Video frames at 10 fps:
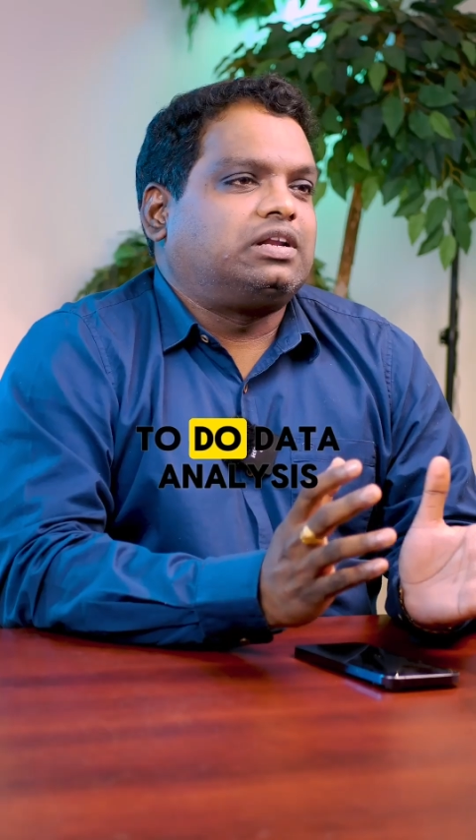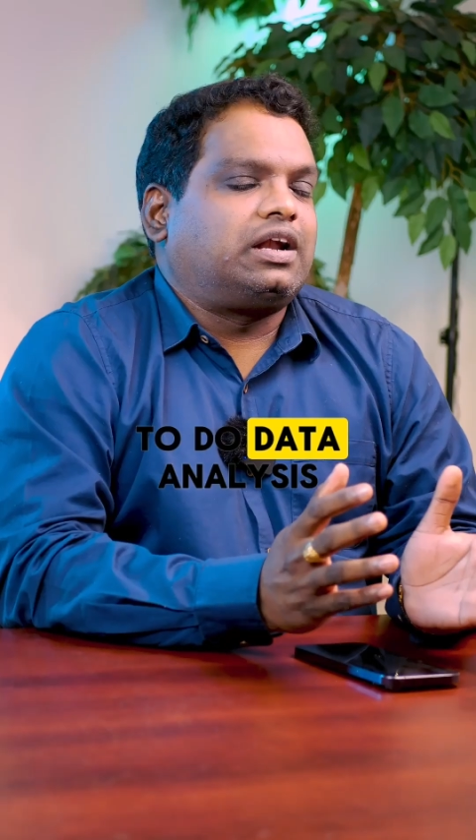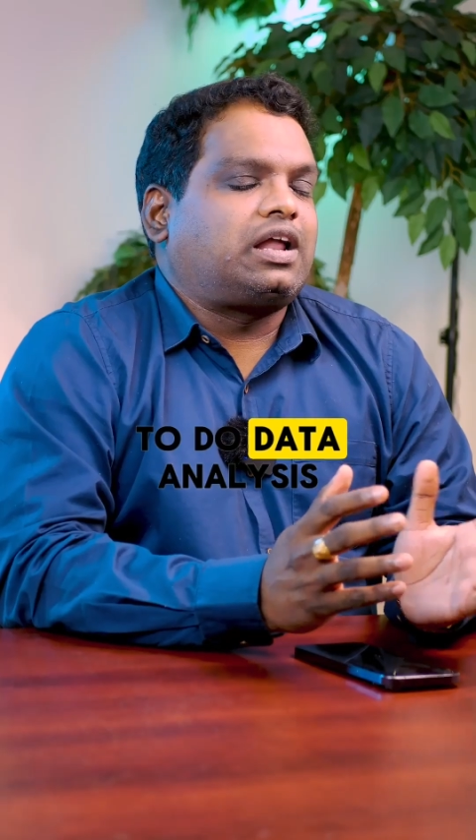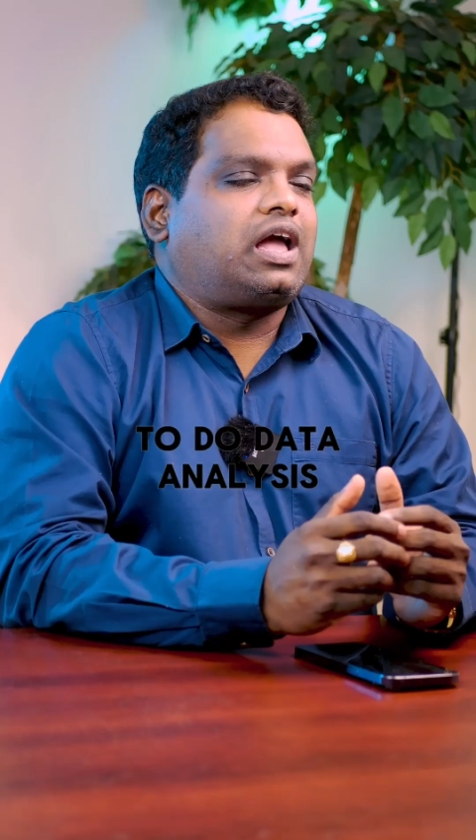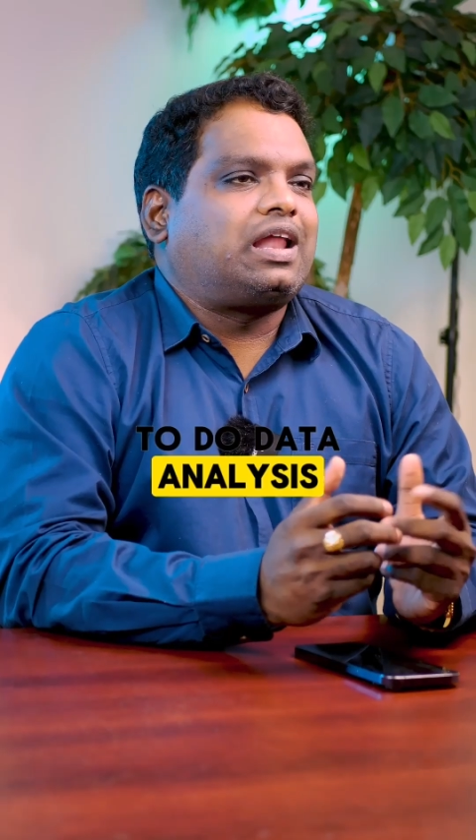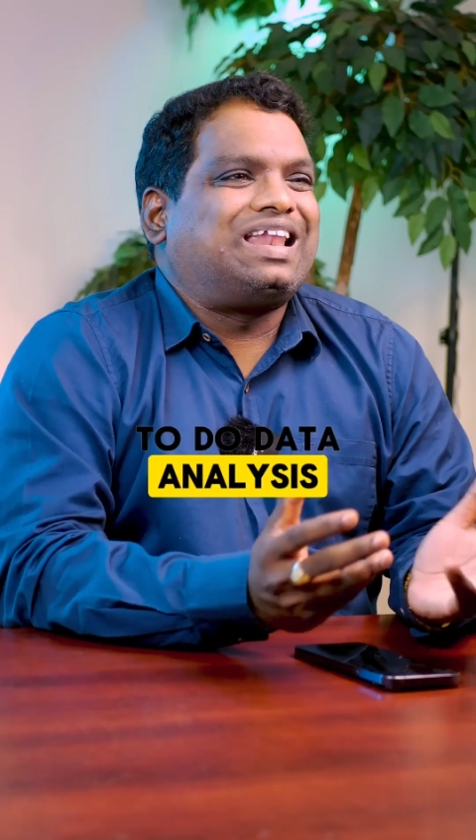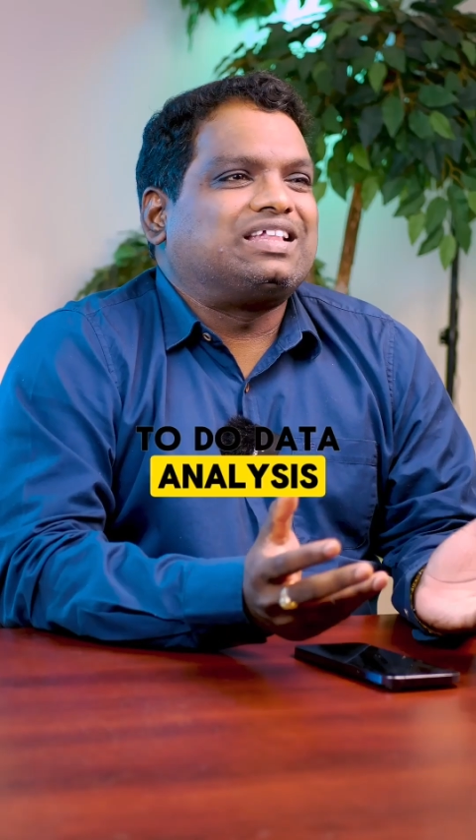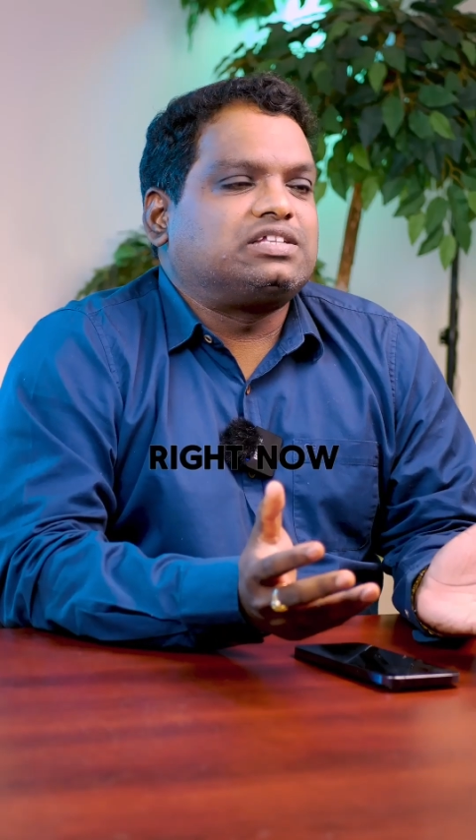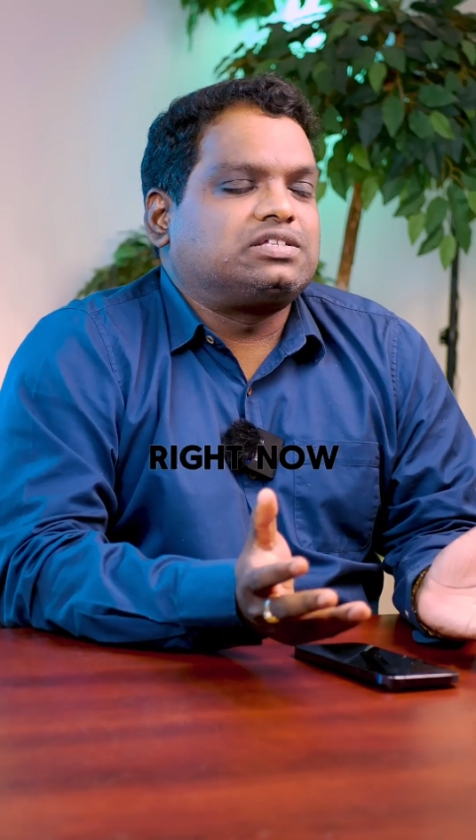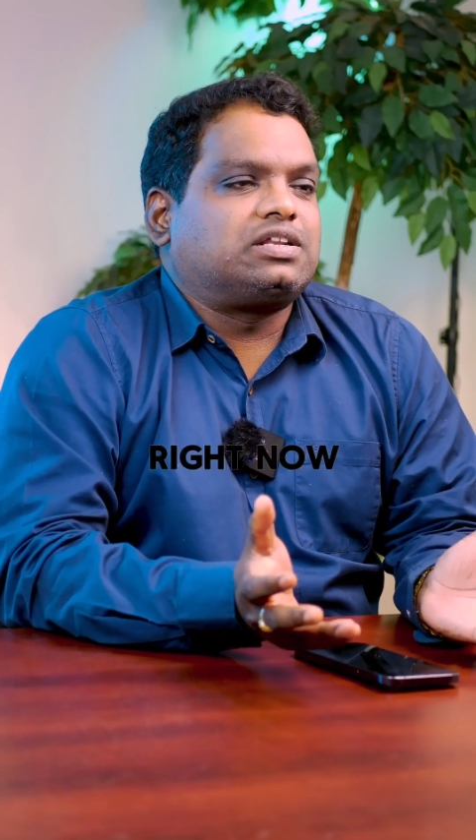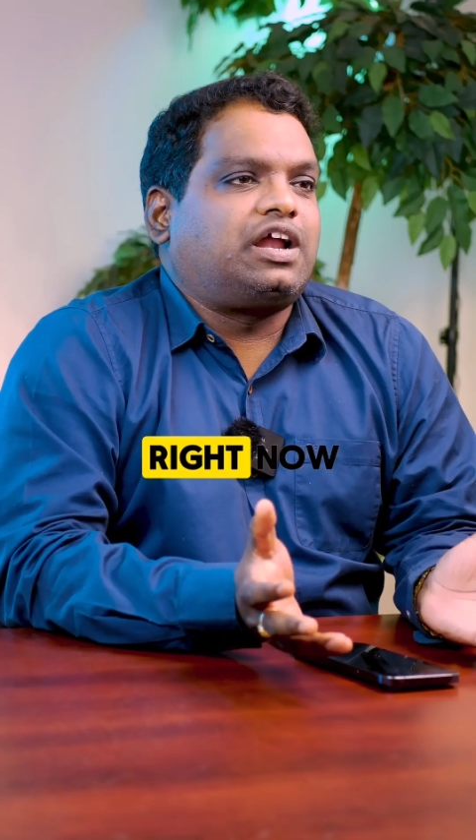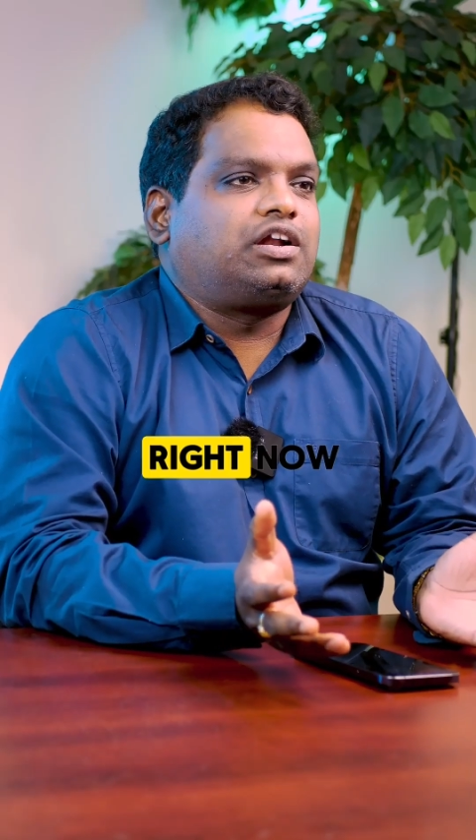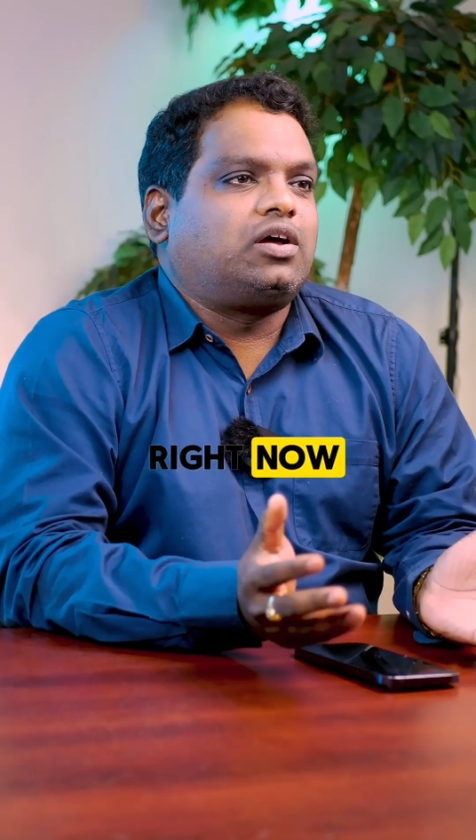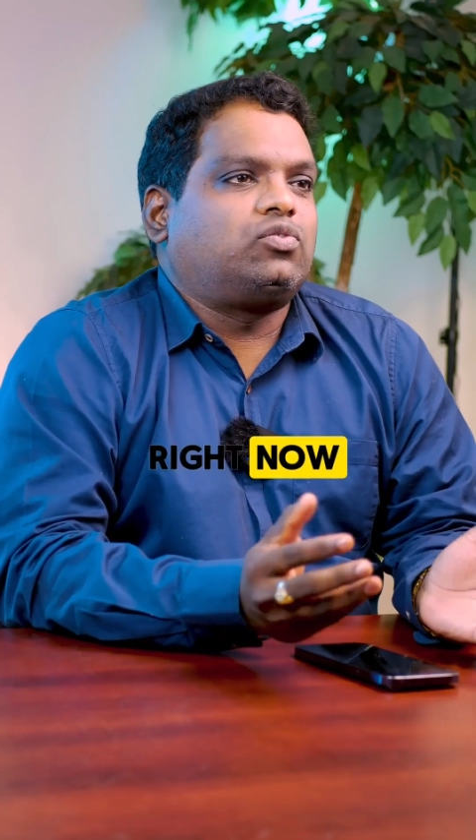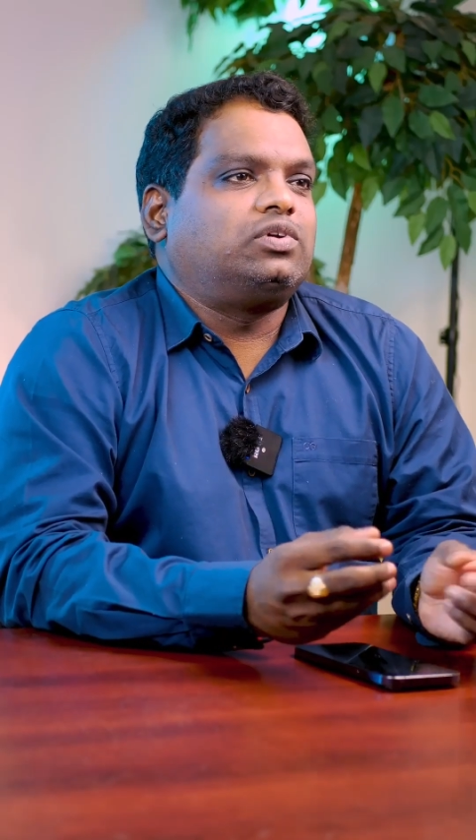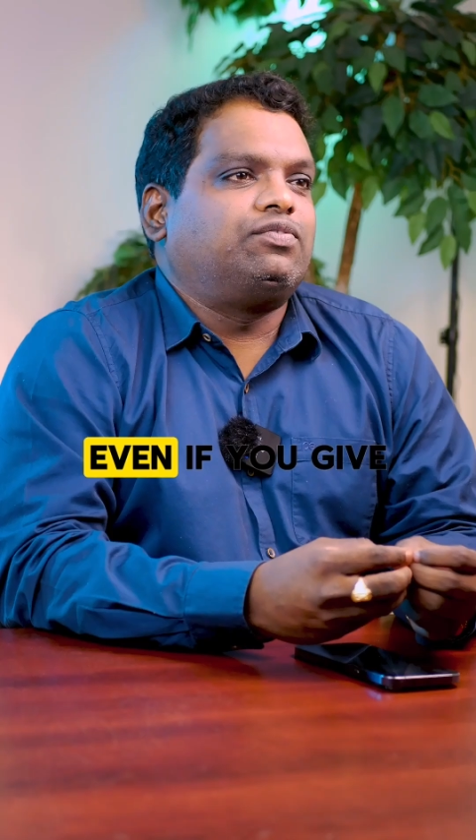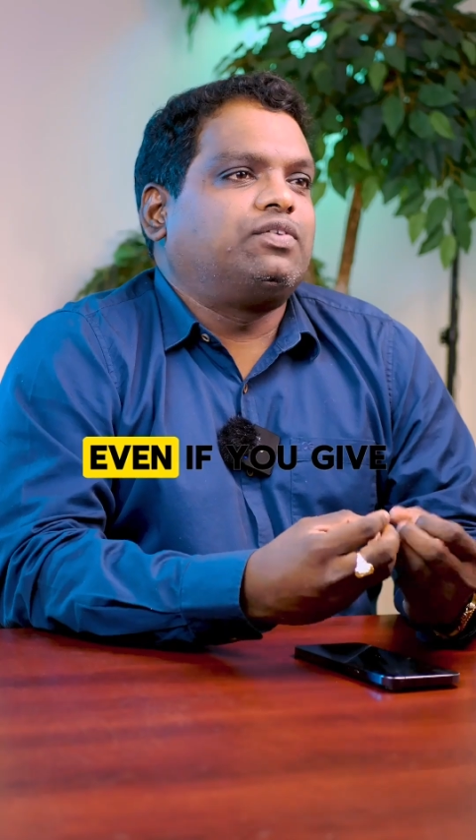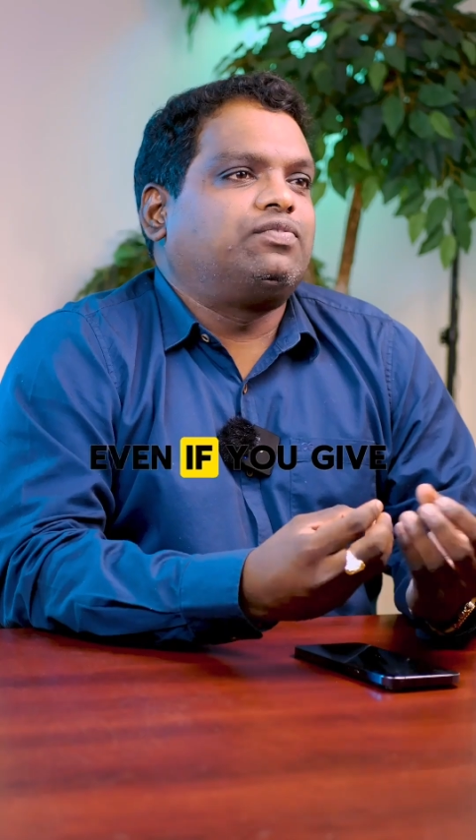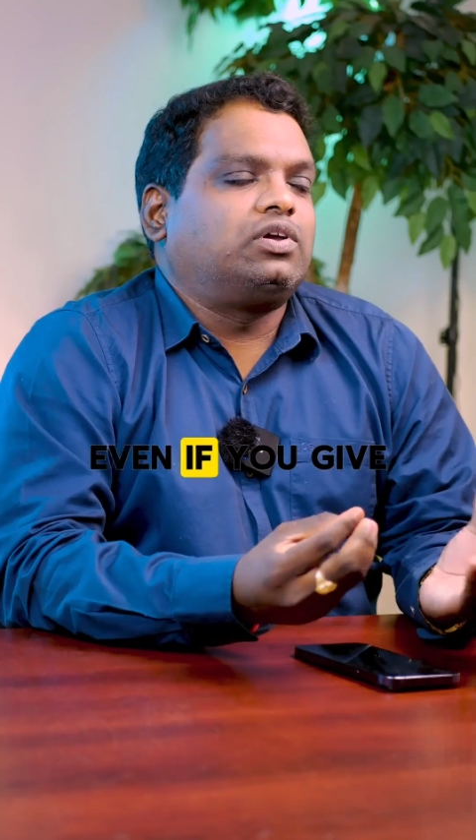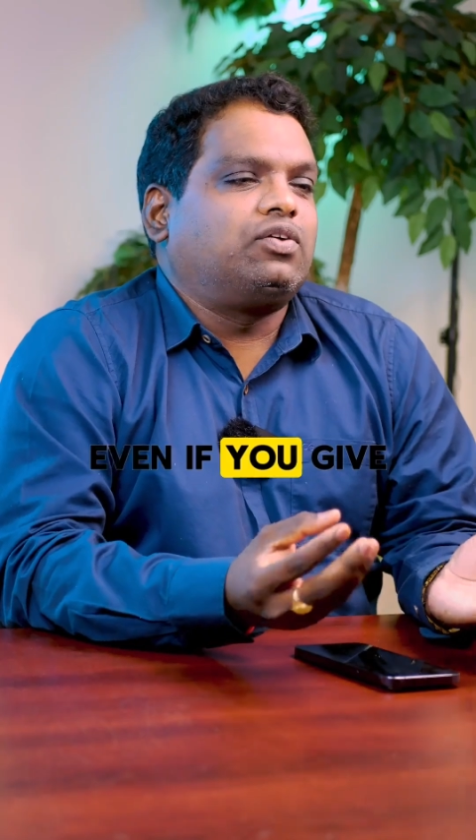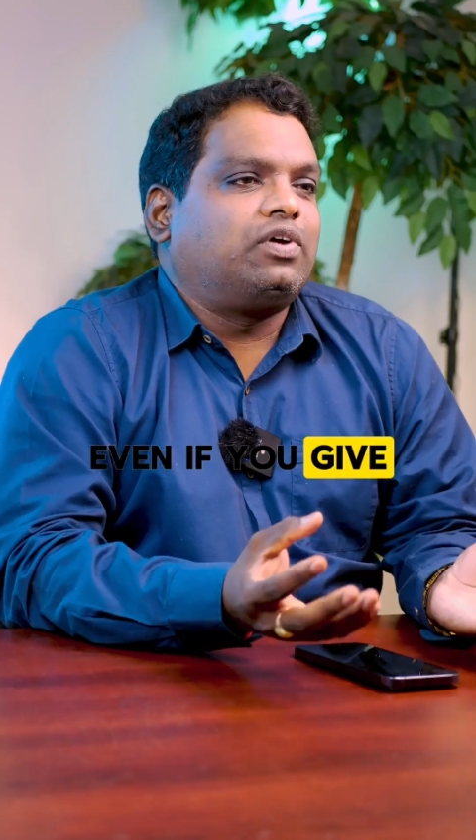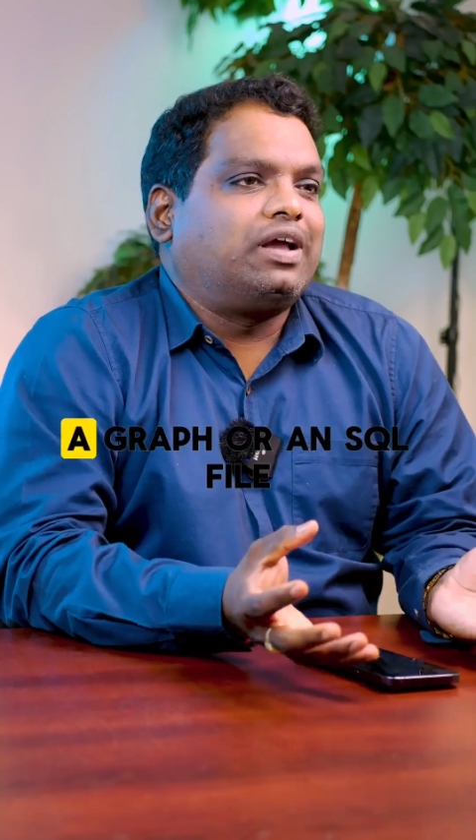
data analysis right now. Even if you give a